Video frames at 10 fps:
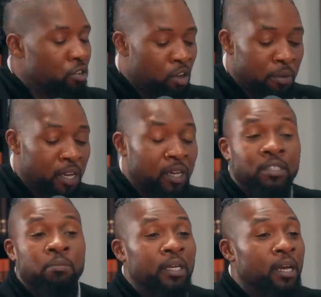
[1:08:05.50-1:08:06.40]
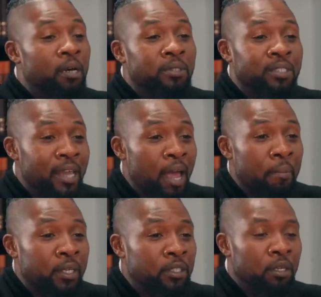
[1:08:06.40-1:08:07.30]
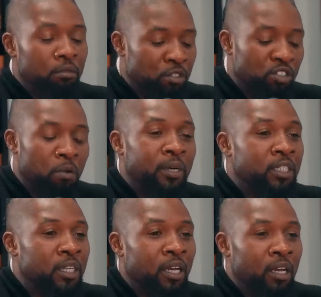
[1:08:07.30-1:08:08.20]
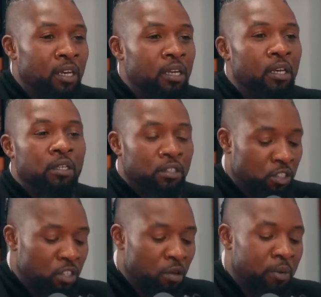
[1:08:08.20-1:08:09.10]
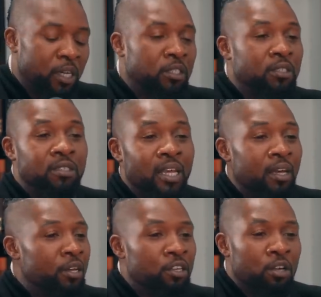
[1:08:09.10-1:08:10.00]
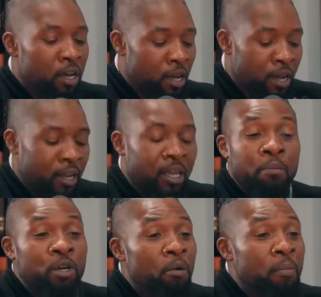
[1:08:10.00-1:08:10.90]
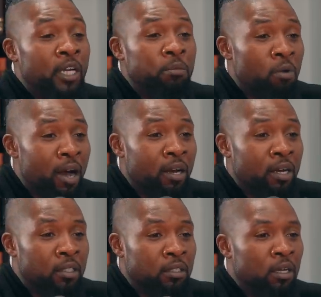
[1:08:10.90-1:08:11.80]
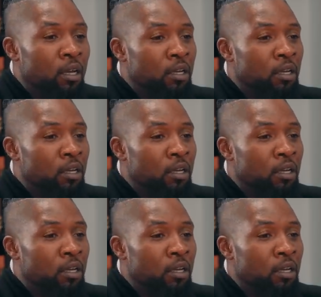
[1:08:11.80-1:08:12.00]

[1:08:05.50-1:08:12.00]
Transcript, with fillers: You know, because it becomes damaged so much heat, so much uh, uh, chemical based products.